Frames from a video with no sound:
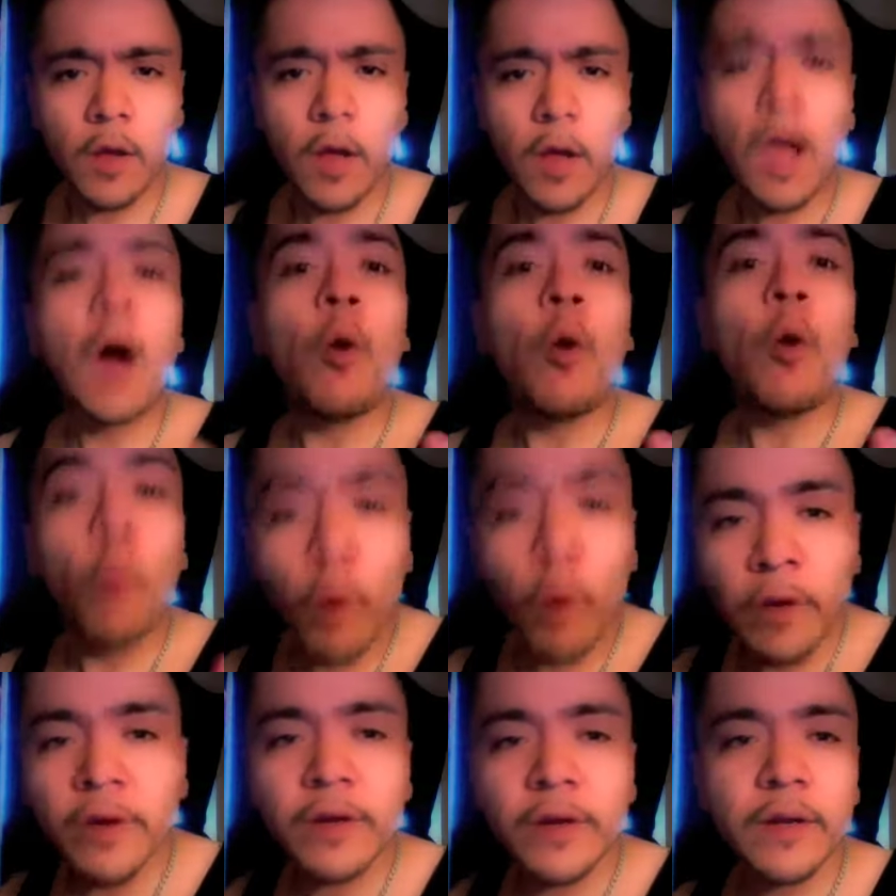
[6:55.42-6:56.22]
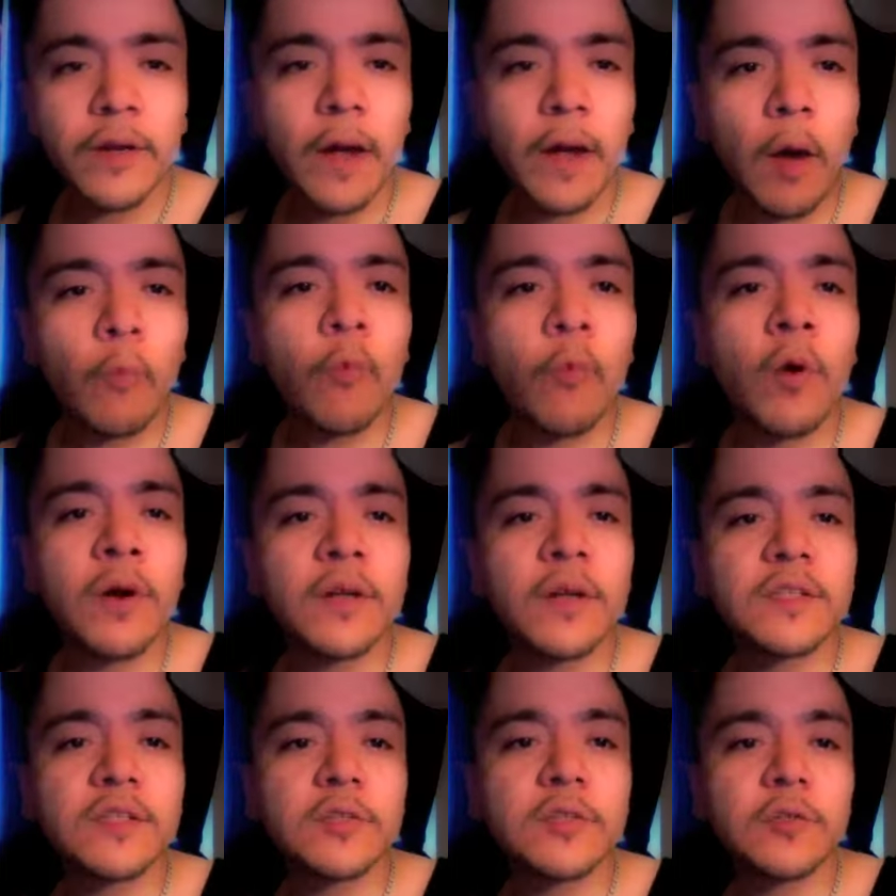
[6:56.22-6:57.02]
What I'm gonna
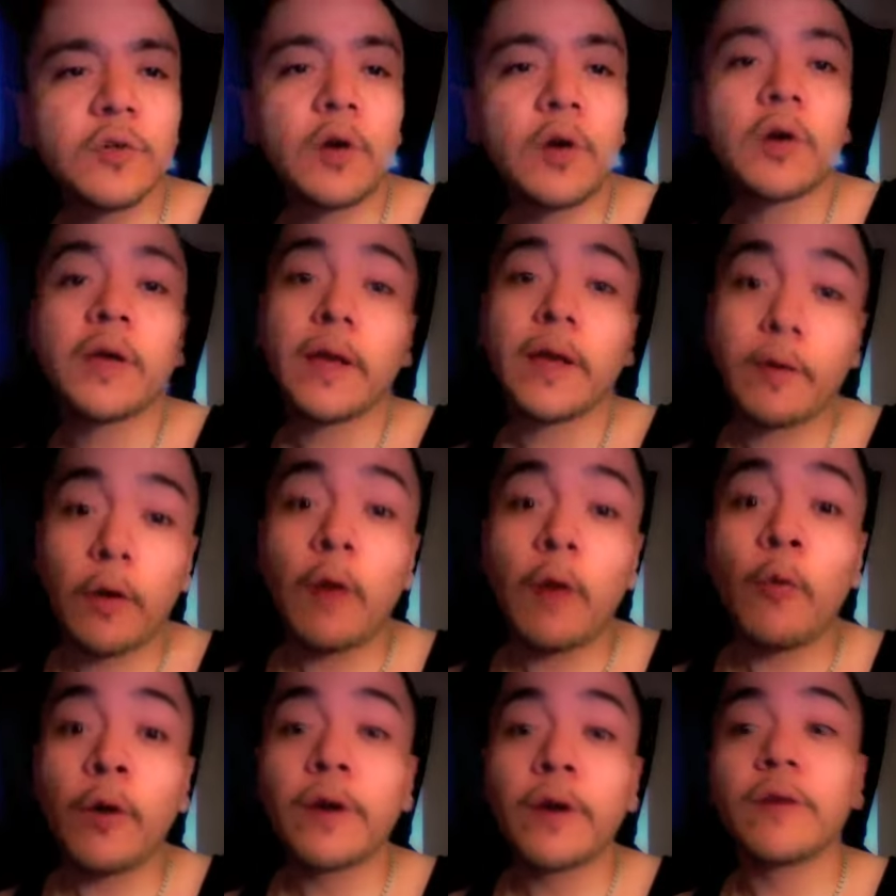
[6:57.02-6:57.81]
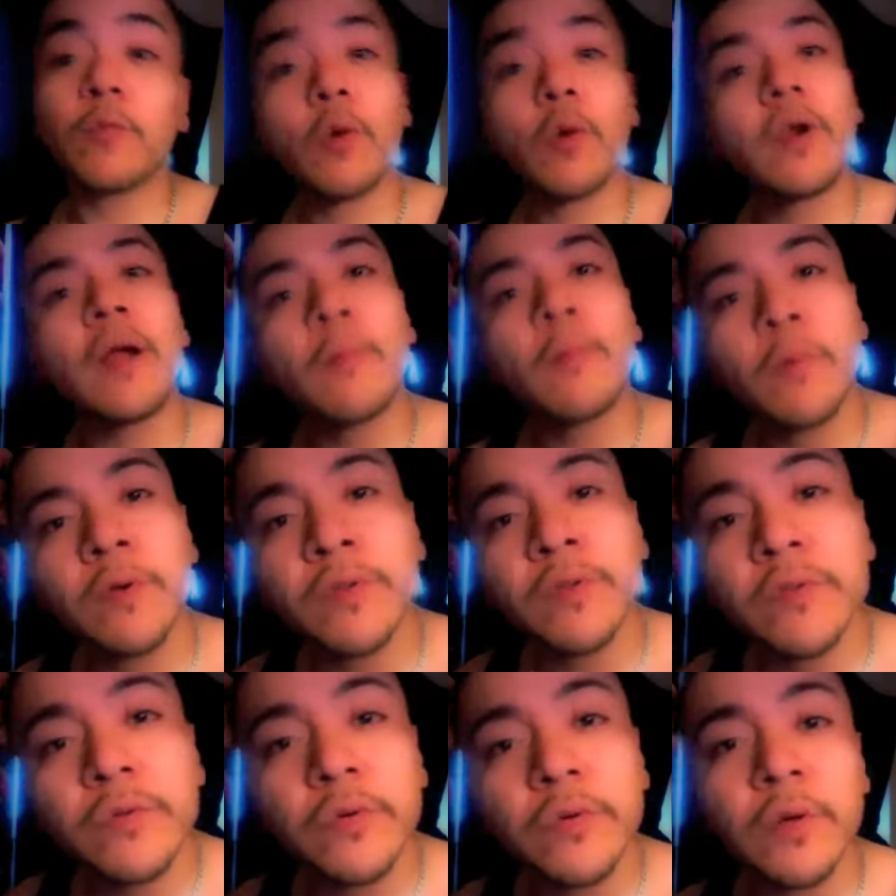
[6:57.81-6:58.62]

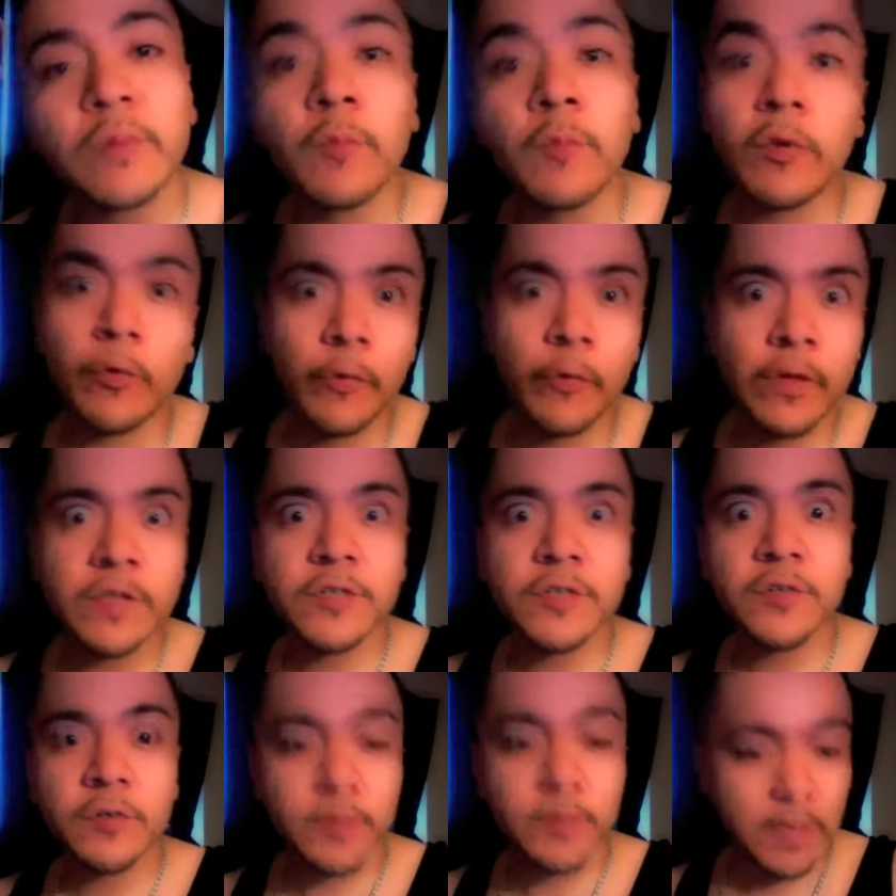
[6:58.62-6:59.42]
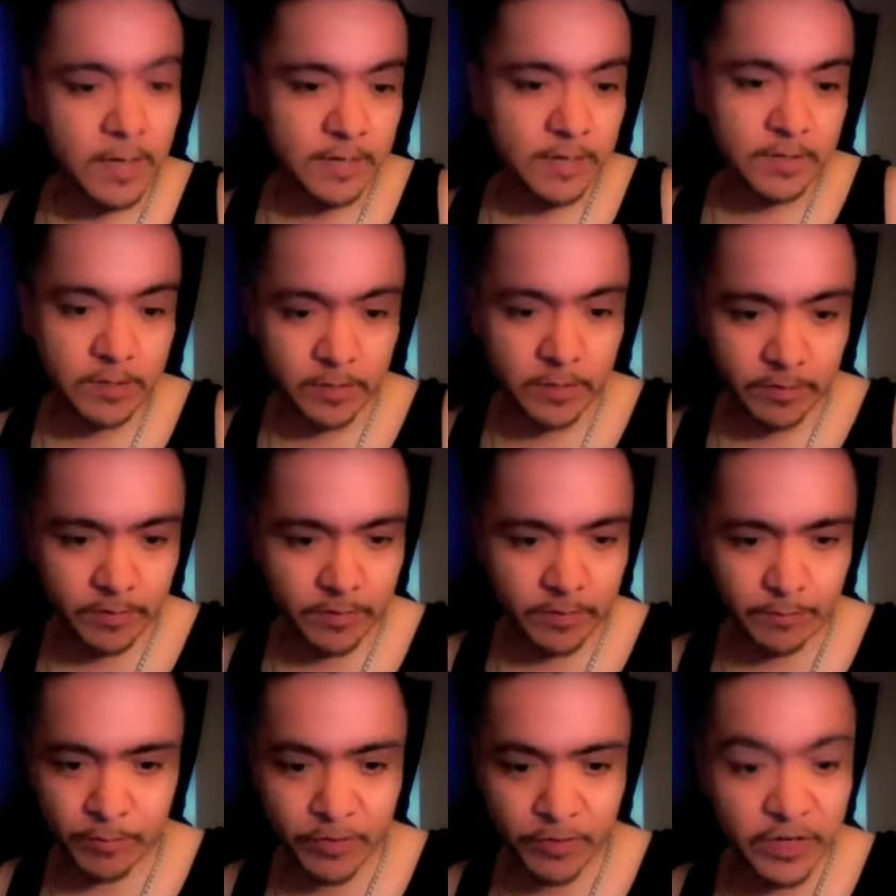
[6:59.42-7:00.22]
do, I'm gonna read you guys
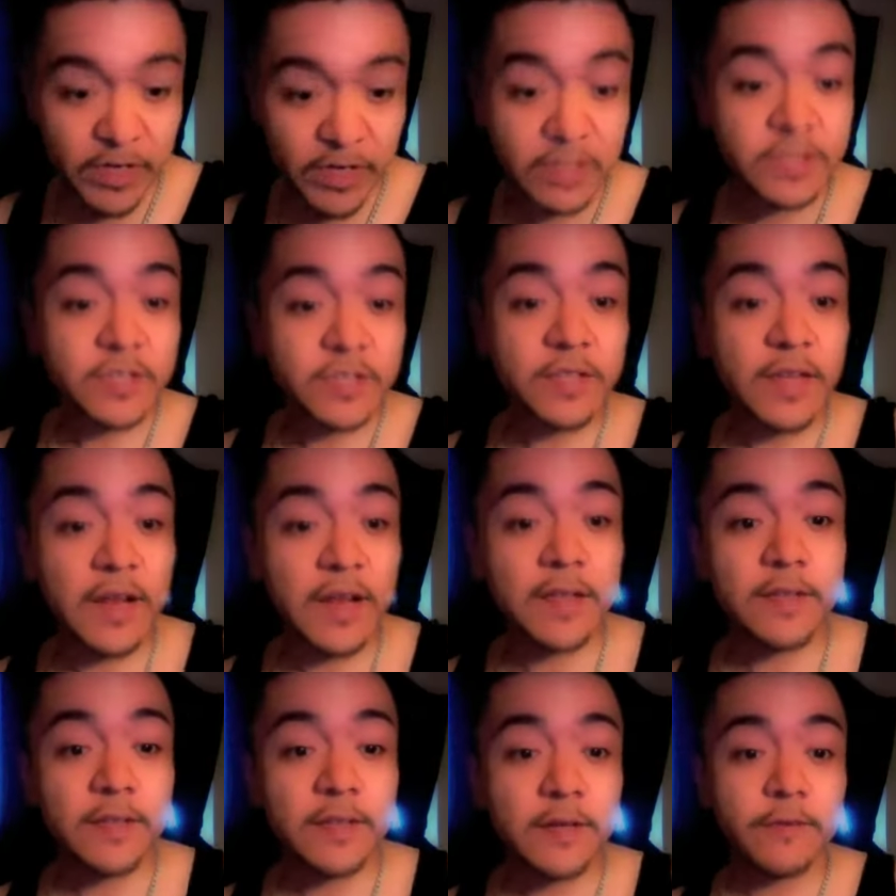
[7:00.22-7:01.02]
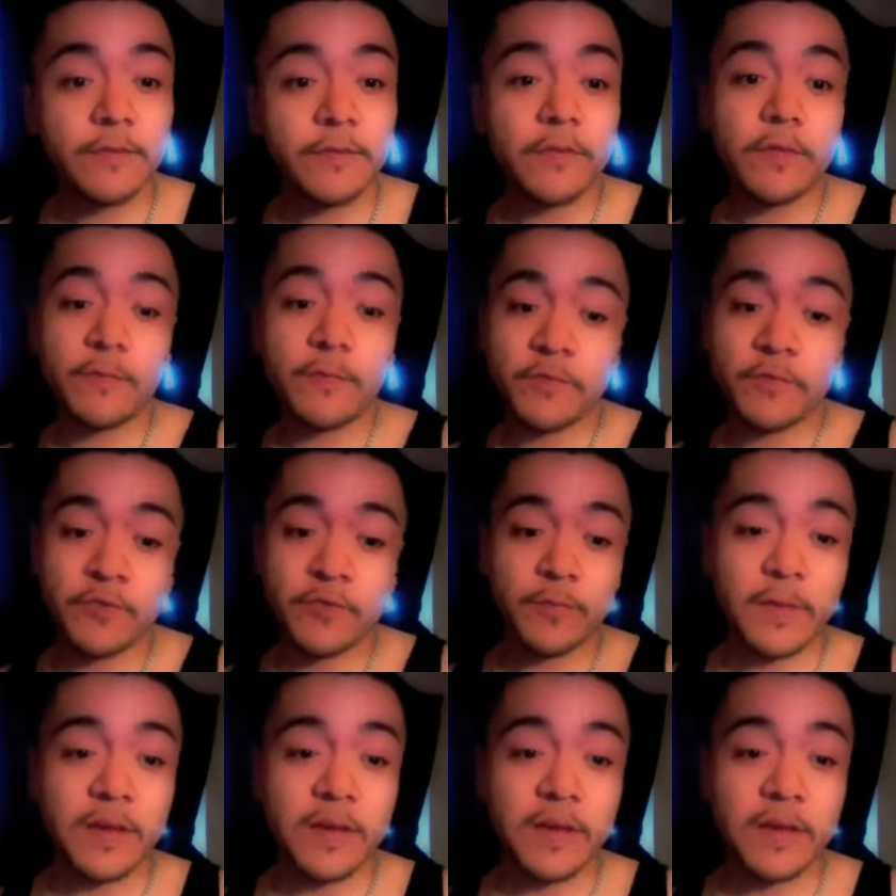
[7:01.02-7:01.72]
the prediction that I did for the Jermaine